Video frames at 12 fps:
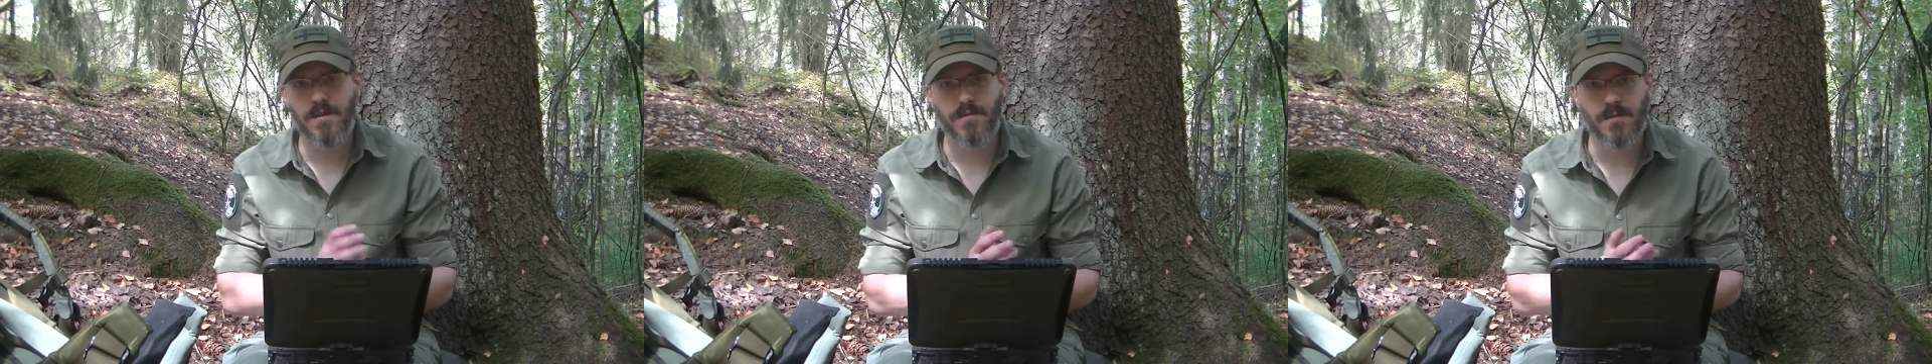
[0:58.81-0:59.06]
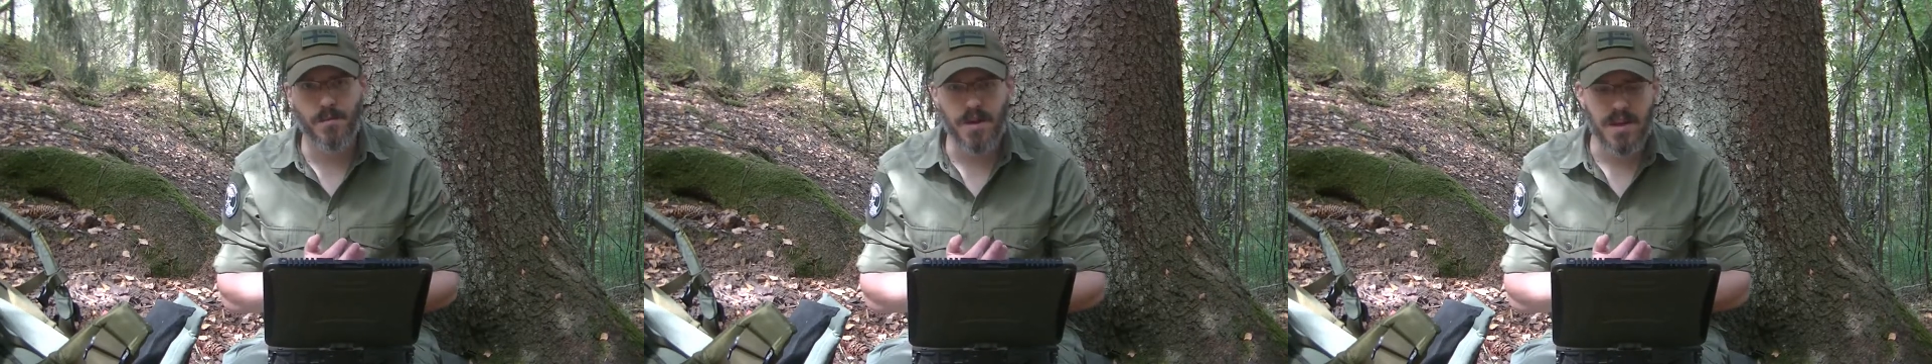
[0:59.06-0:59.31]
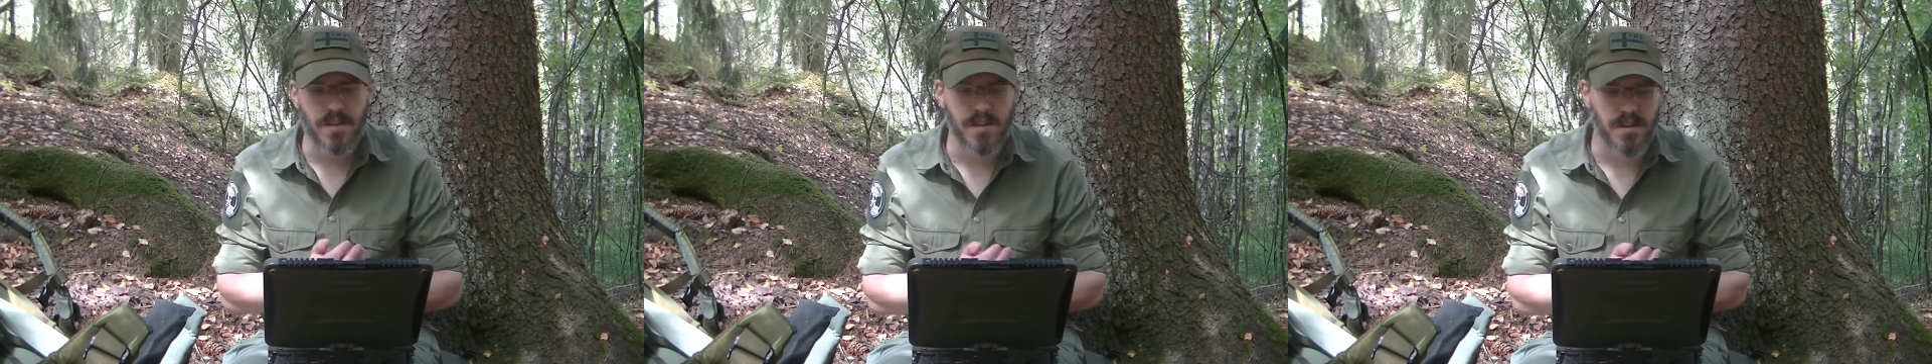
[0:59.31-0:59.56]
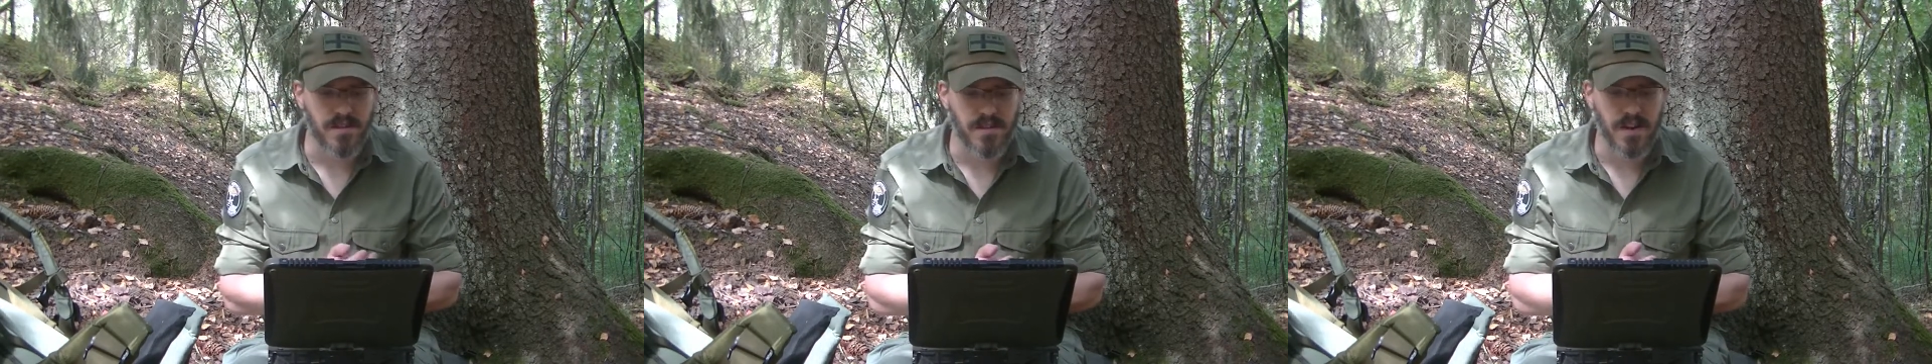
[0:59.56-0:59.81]
for me
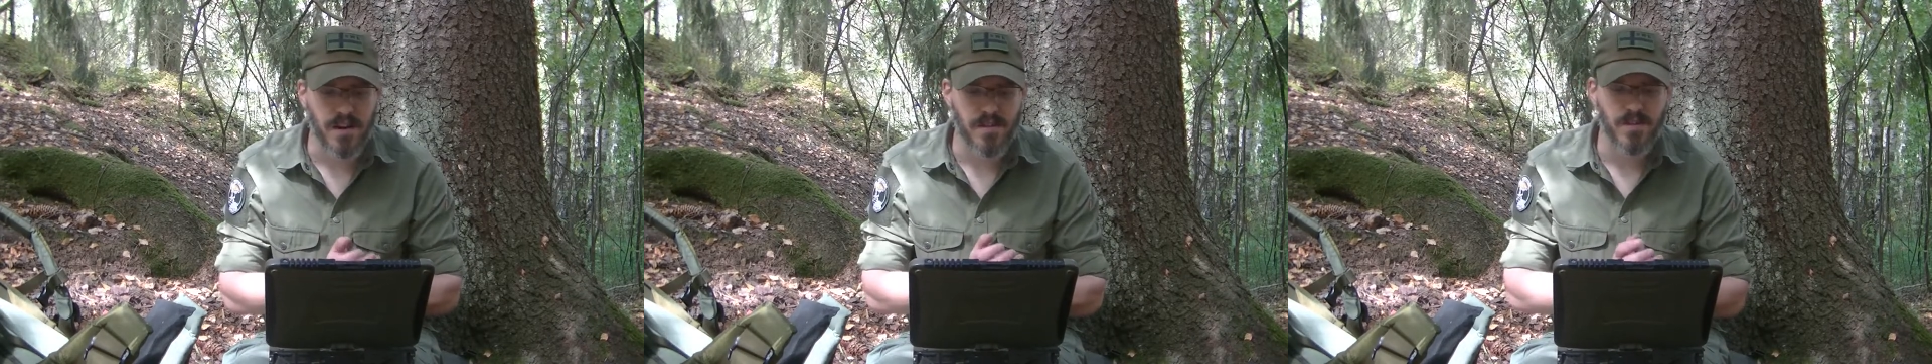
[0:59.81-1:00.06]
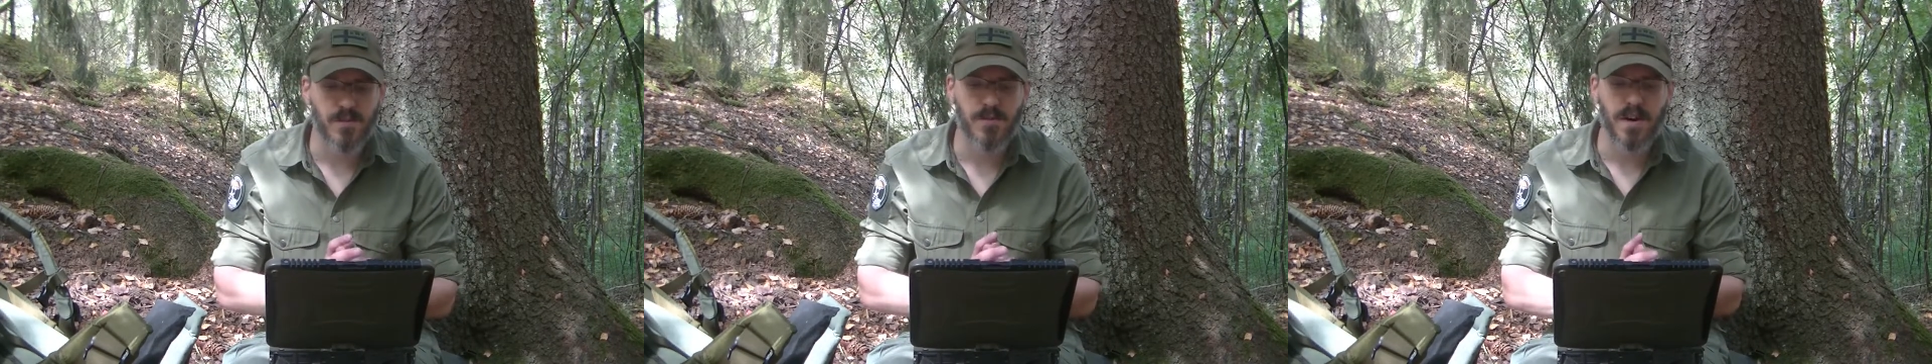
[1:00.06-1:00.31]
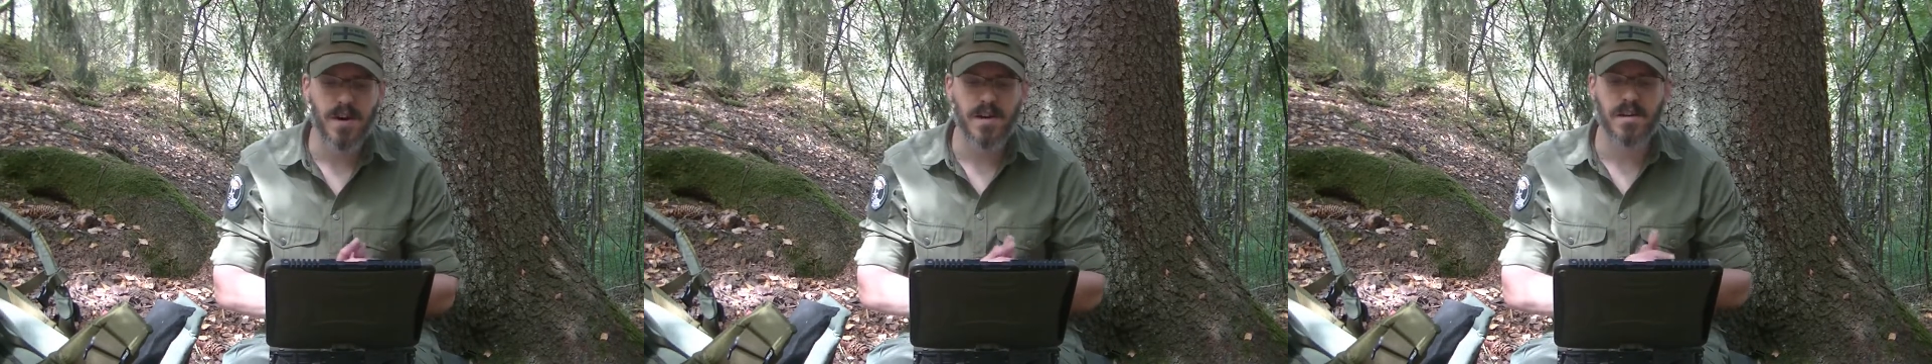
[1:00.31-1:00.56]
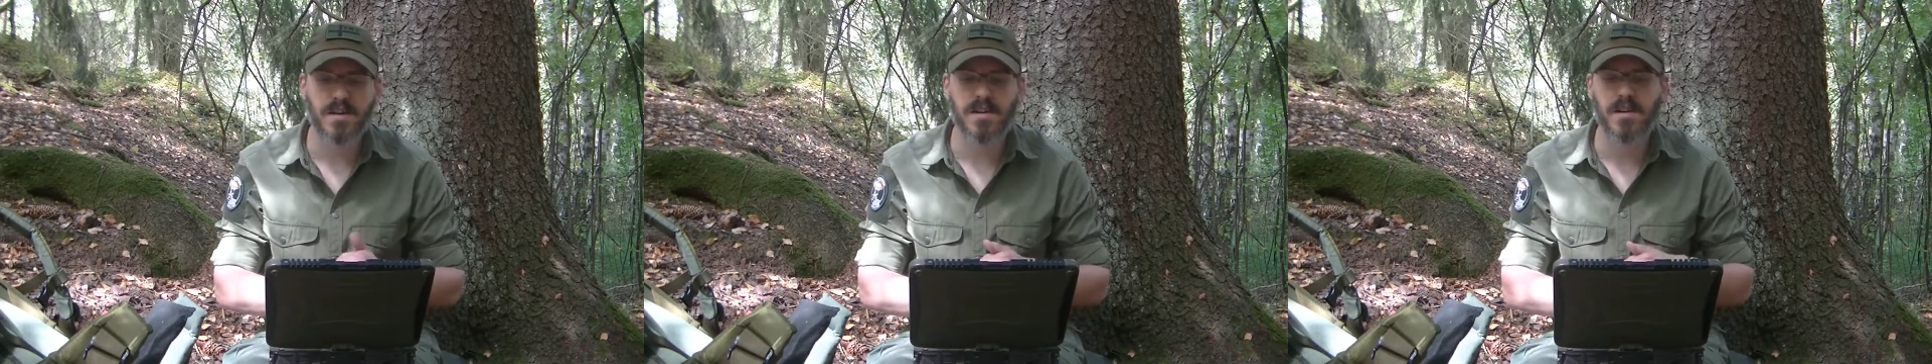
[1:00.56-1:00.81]
these days
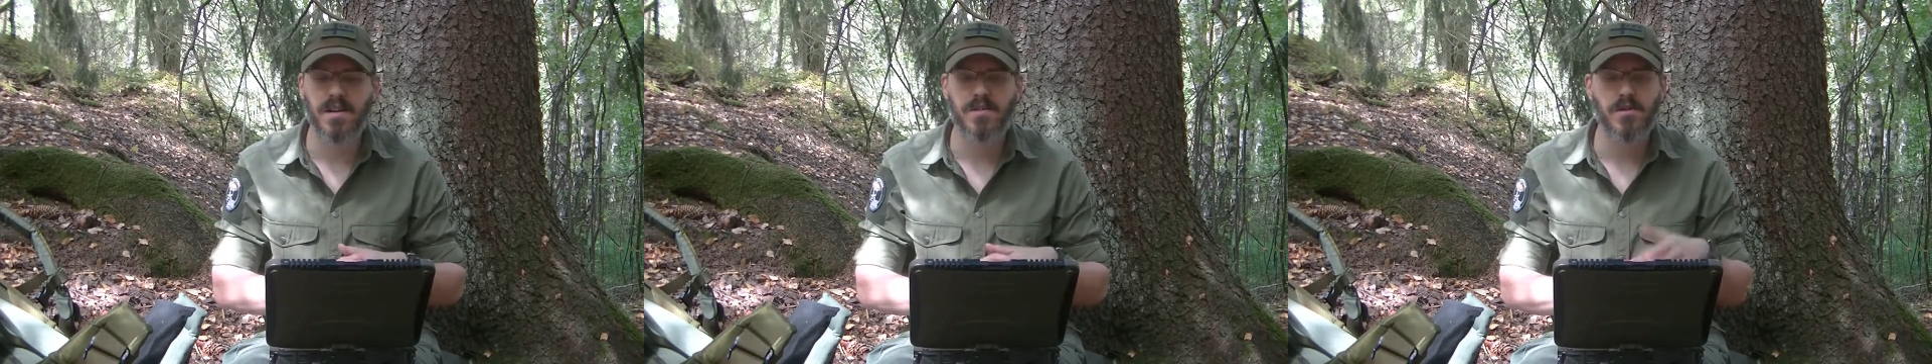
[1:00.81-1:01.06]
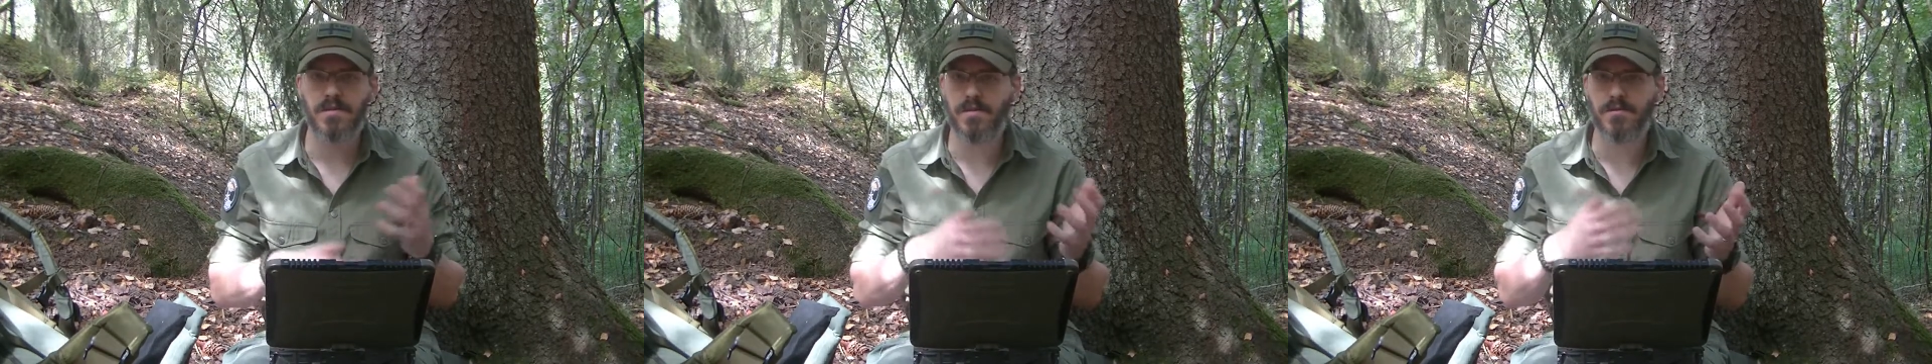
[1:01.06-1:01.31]
to even